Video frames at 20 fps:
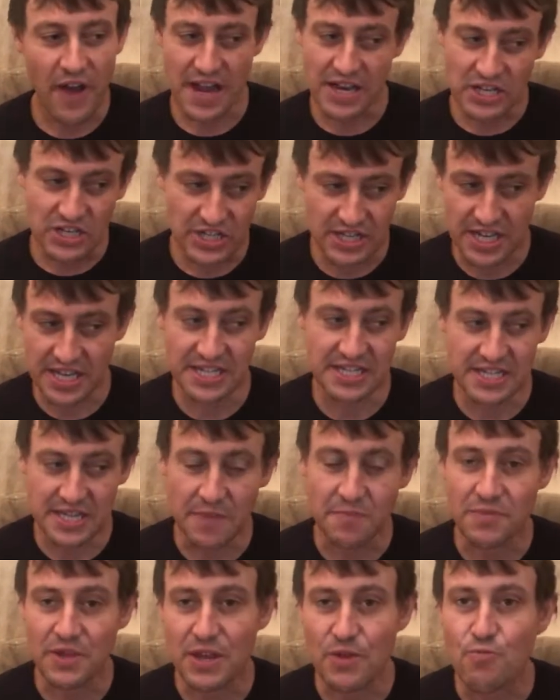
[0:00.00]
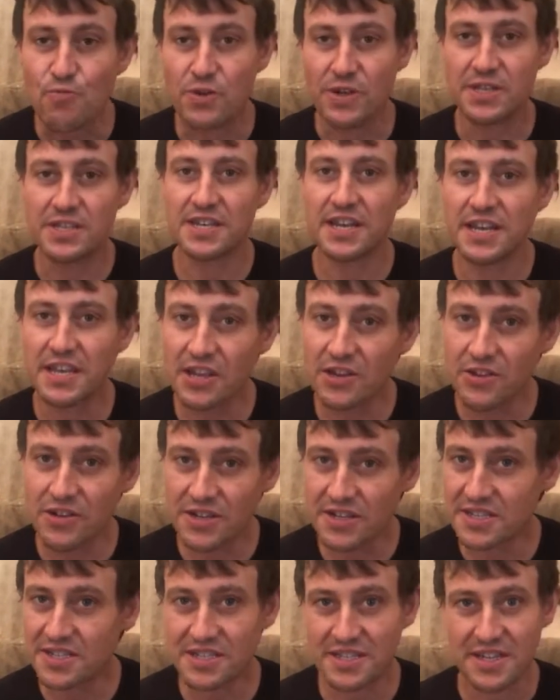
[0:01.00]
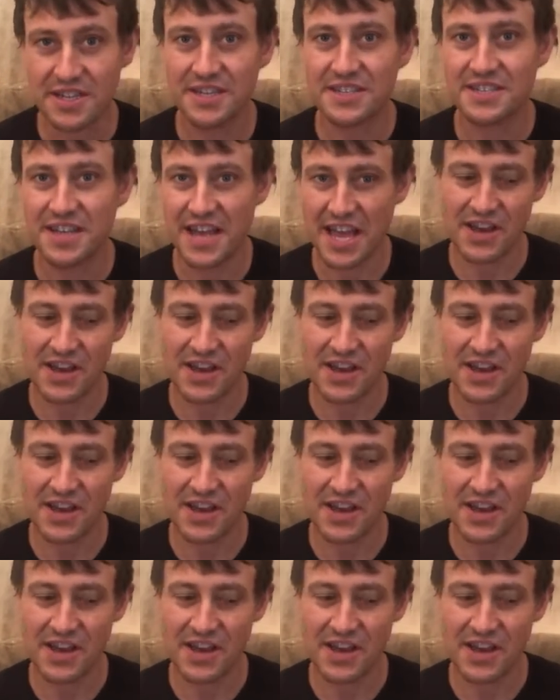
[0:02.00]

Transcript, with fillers: if I did something ridiculous